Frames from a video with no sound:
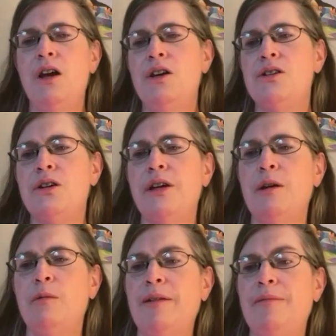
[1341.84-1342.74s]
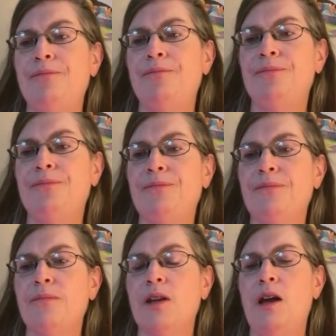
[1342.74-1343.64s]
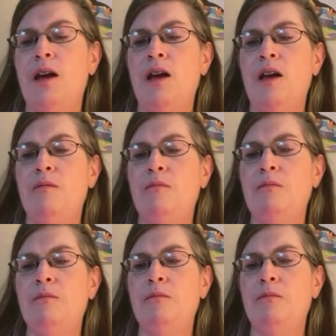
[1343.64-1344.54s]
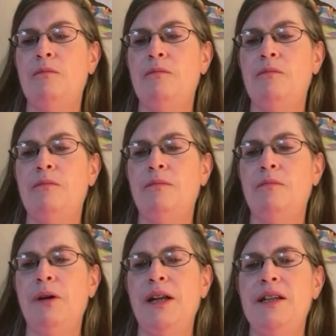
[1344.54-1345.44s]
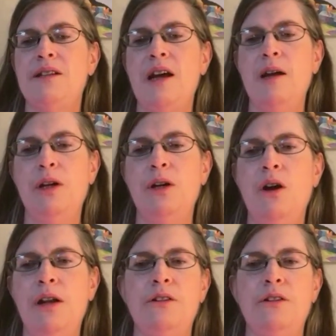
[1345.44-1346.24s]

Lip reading: So anyway, but as time went on,